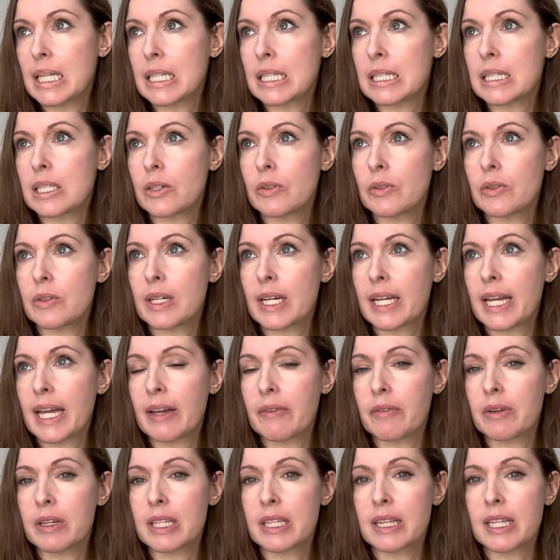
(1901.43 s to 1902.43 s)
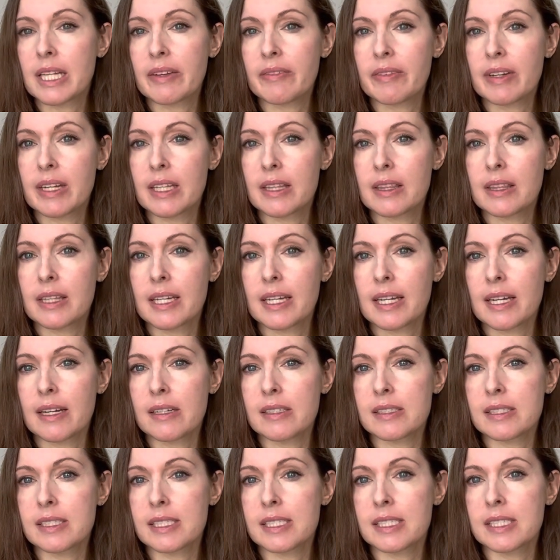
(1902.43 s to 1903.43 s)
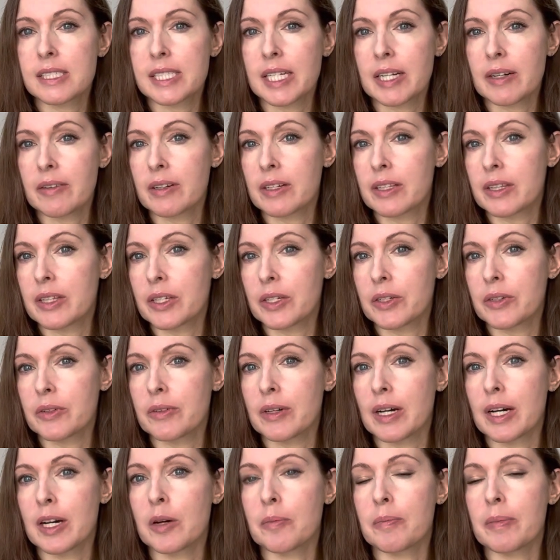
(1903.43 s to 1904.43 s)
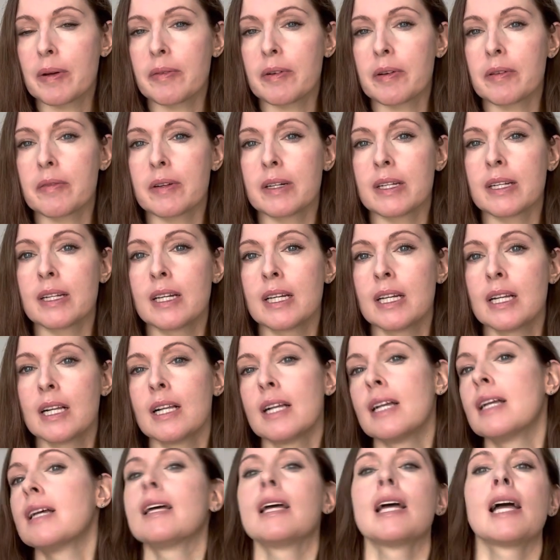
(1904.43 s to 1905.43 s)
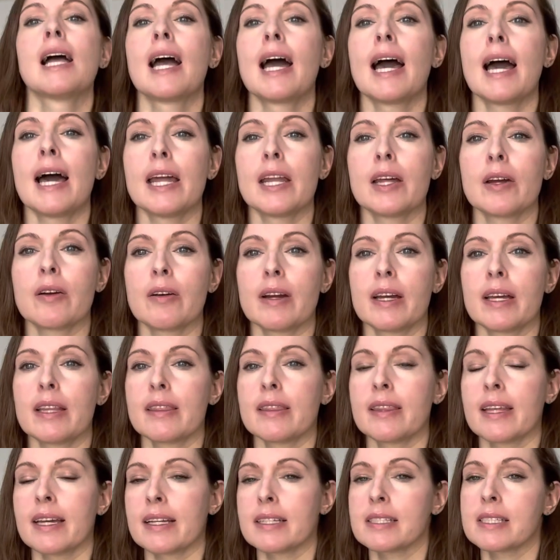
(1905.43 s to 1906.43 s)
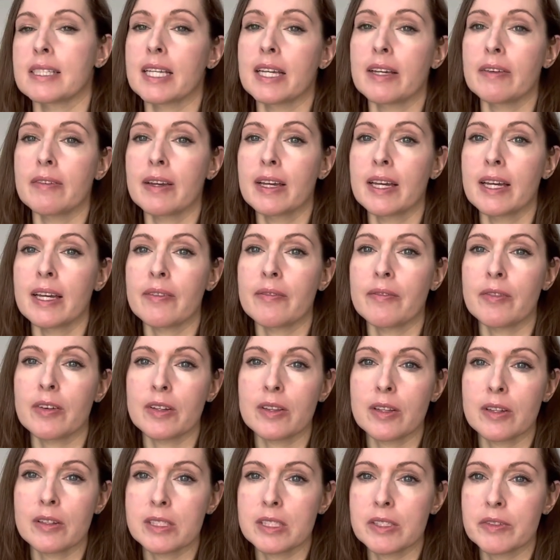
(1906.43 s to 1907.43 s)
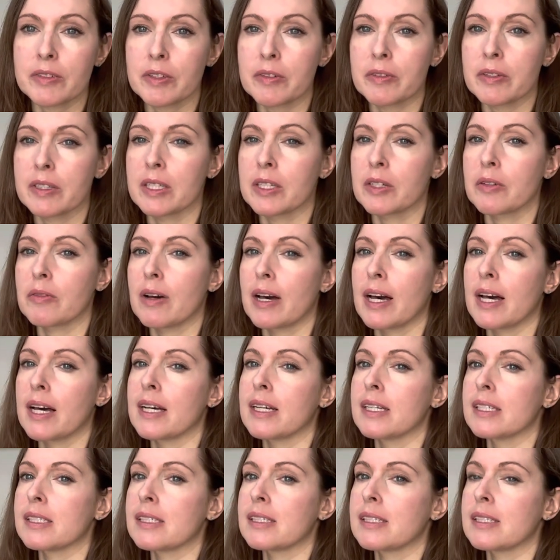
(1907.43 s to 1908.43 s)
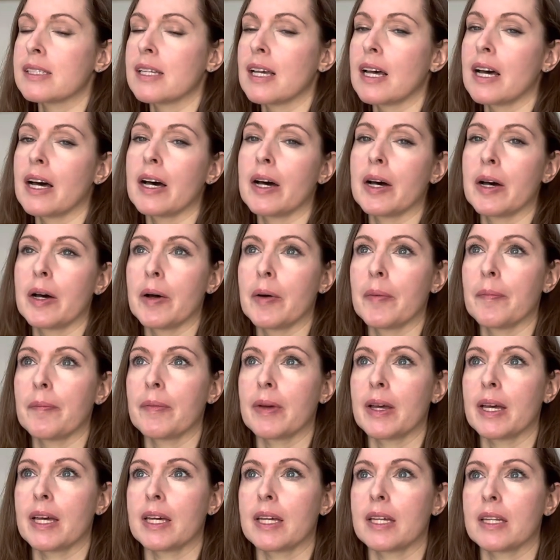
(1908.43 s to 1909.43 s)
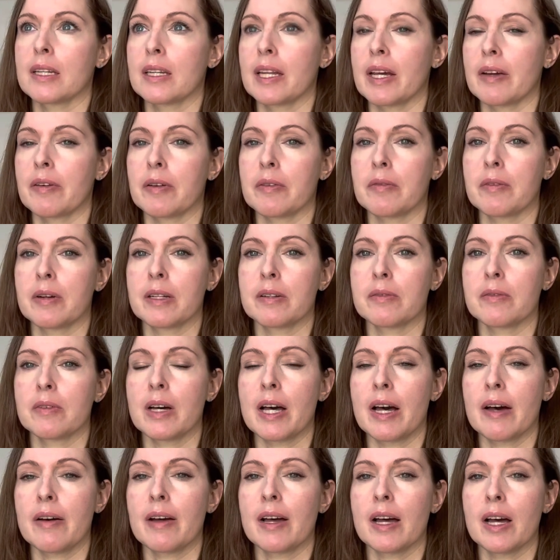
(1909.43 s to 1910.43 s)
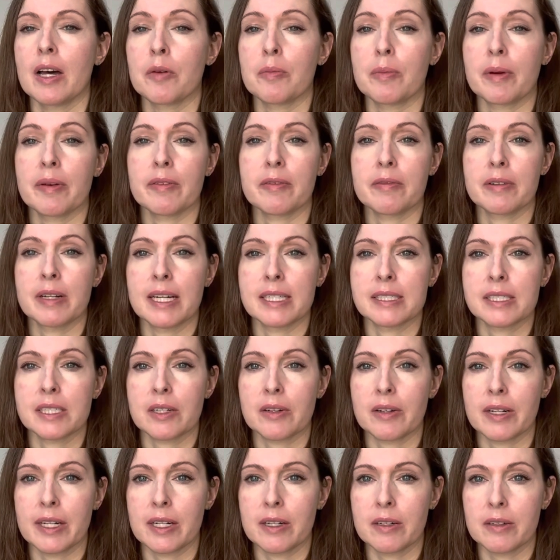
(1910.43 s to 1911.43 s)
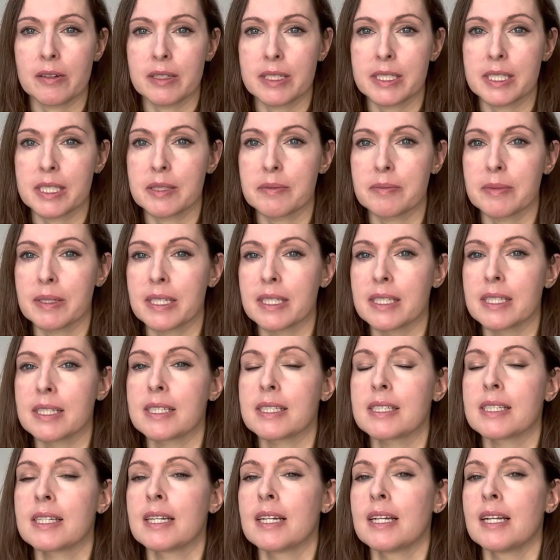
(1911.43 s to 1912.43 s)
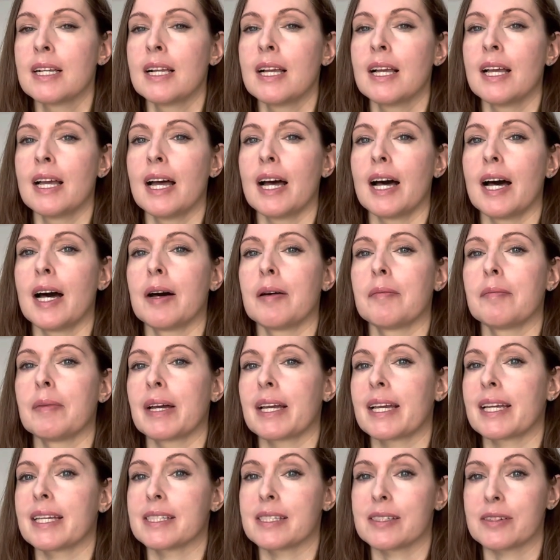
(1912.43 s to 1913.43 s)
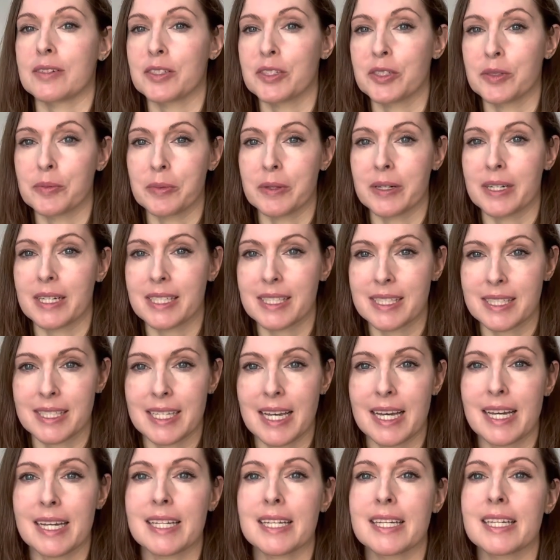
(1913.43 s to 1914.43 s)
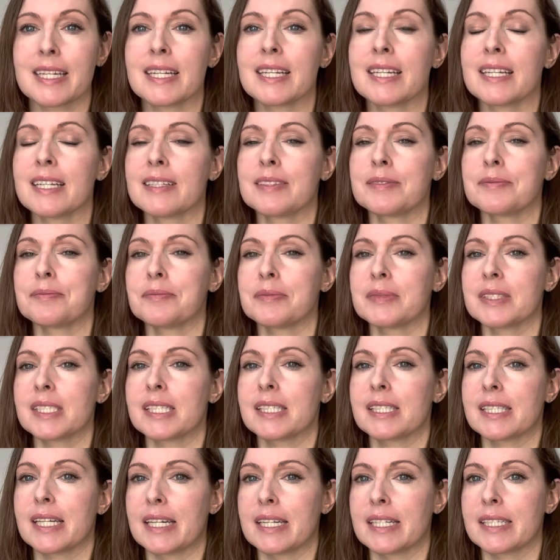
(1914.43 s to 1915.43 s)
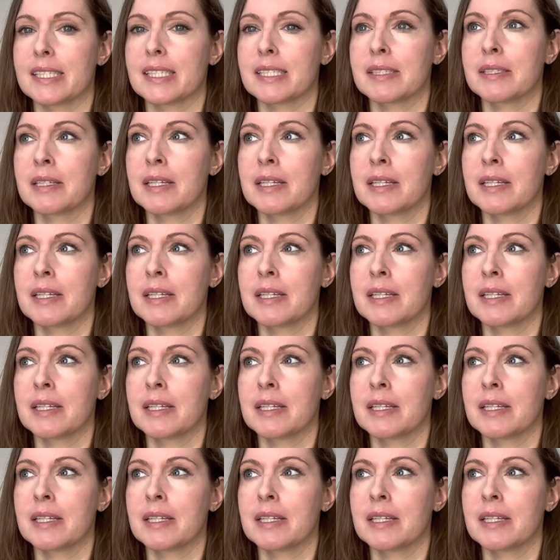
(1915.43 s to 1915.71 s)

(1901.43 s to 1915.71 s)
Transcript: I can't really think of anything else to share with you. I hope everyone had a great Thanksgiving for those of you in the US, and I hope everyone has a great Christmas. My kids are super excited. Santa's